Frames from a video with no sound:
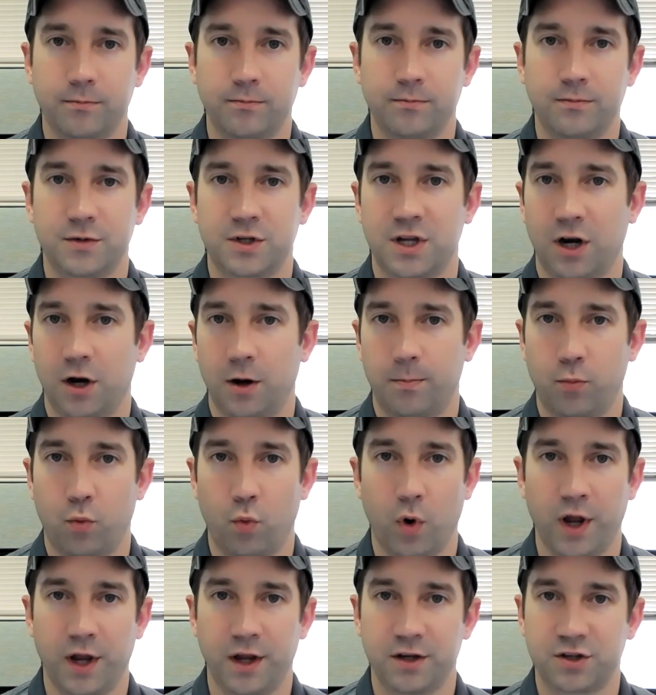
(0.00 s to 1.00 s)
set up
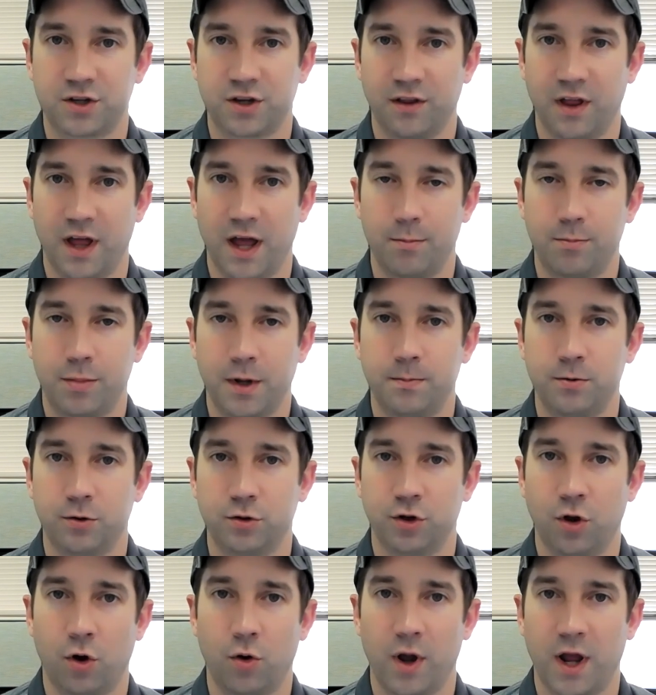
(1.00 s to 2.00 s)
ways so that people
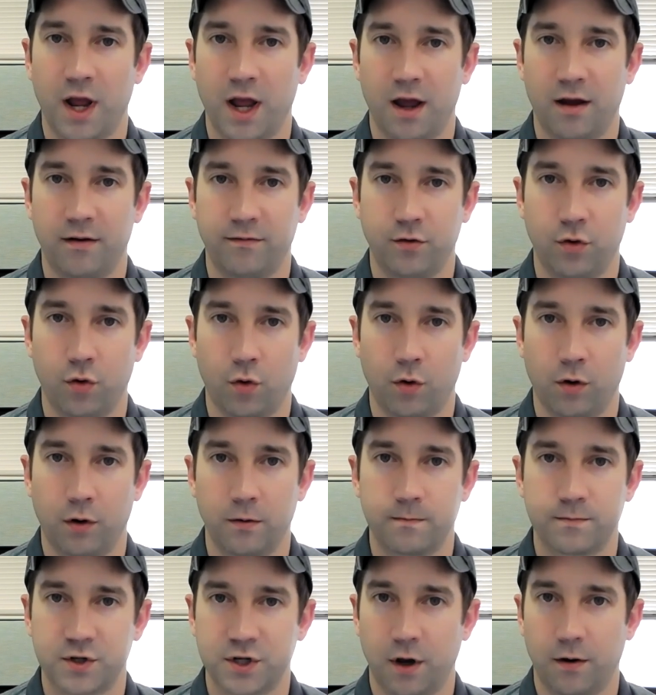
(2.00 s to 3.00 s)
don't have your
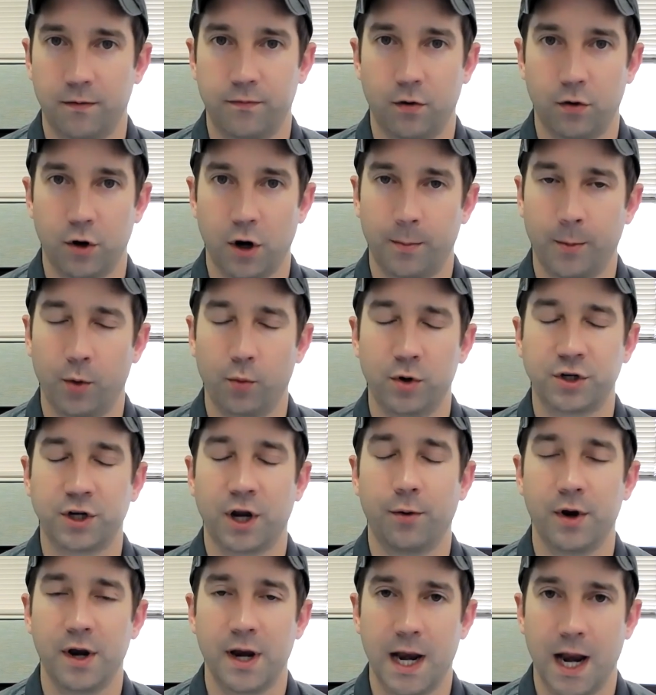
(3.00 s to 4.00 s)
cell phone number, which I
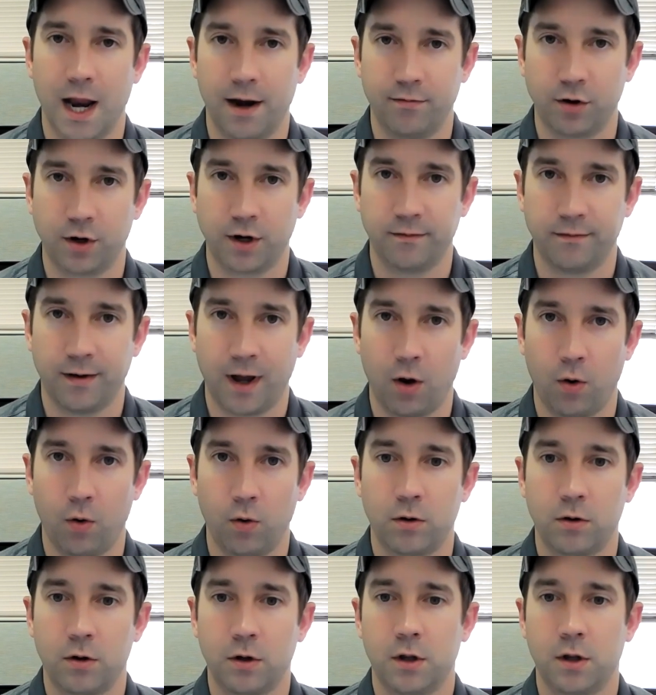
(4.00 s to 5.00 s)
would never give out.
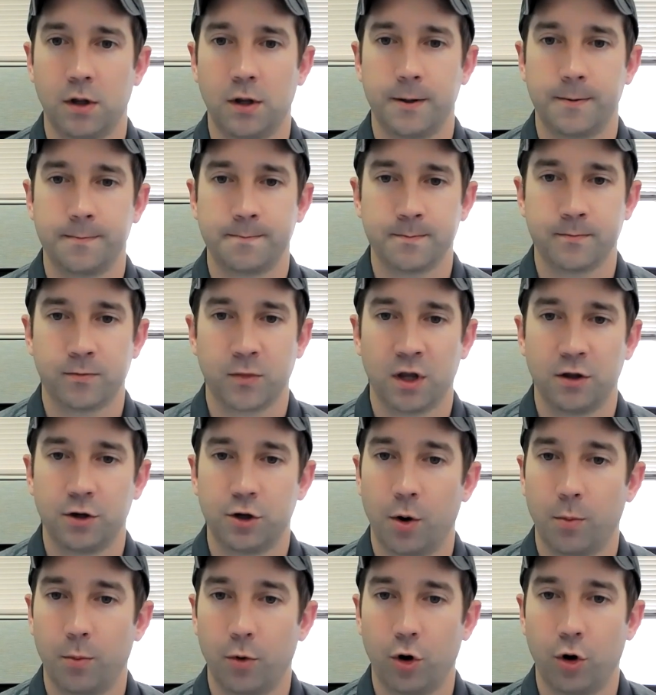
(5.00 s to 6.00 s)

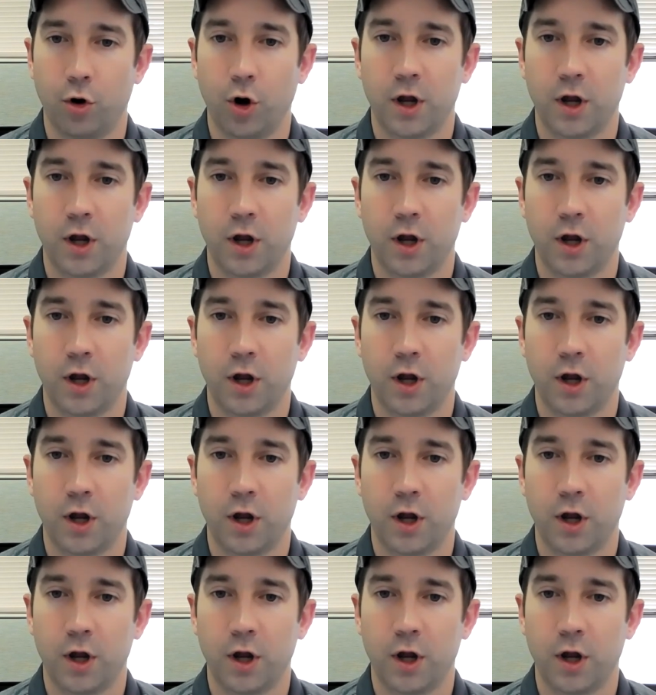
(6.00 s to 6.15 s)
Number